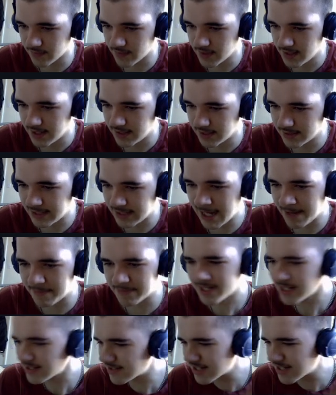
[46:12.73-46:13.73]
Damn,
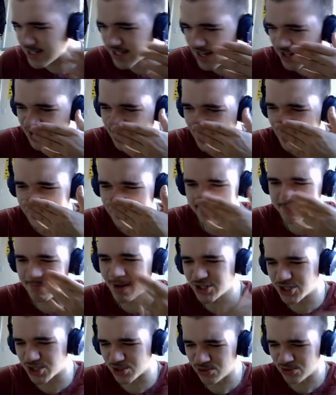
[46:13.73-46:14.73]
that actually isn't
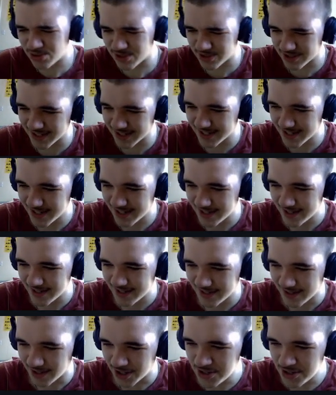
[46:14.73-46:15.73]
much at all.
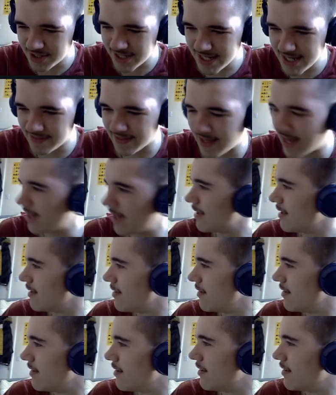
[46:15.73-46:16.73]
Are you seeing that?
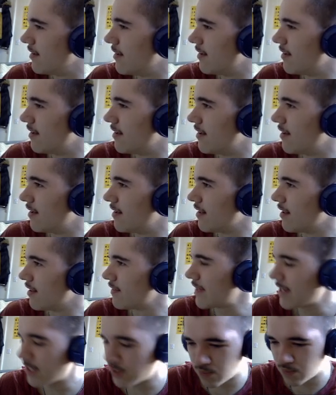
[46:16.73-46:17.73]

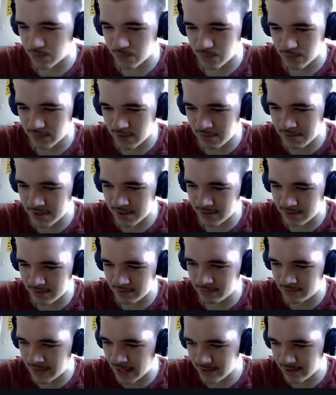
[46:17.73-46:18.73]
That's
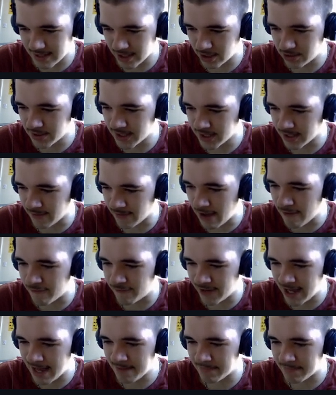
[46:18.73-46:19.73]
including a
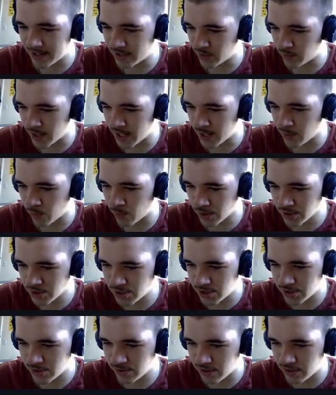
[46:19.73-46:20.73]
VM, by the way. 1,
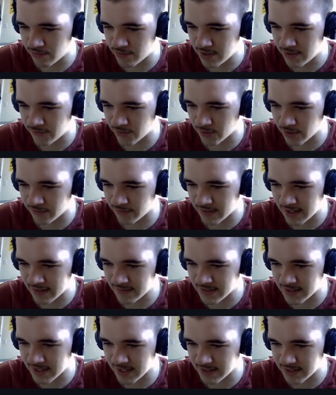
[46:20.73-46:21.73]
2, 3, 4, 5,
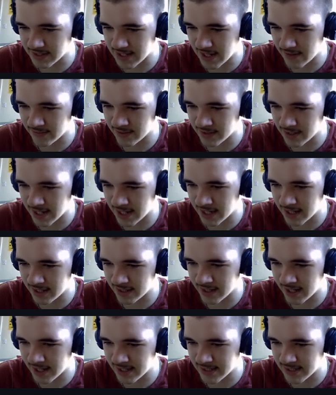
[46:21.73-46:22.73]
6, 7, 8,
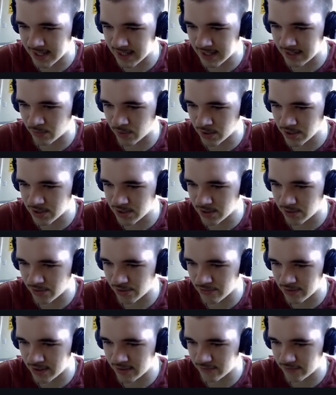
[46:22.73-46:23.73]
9, 10. 1, 2,
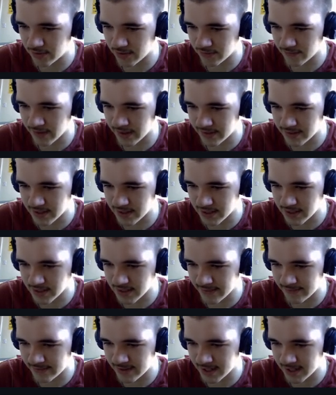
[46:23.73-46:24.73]
3, 4, 5, 6,
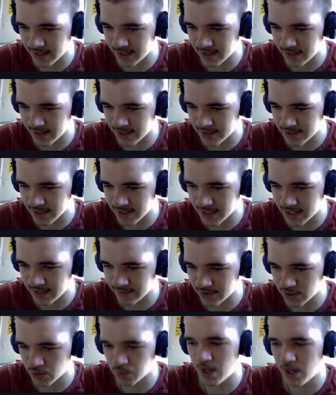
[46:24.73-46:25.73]
7, 8, 9, 10, 11,
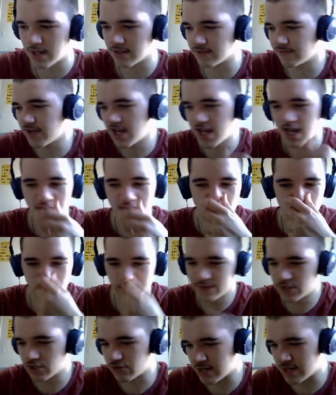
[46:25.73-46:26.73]
12. 12
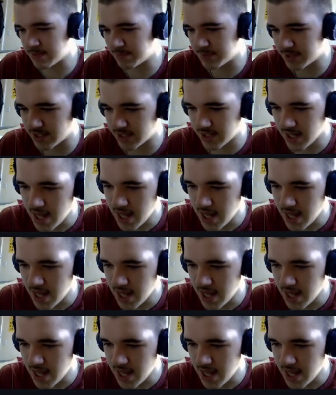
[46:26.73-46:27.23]
scripts.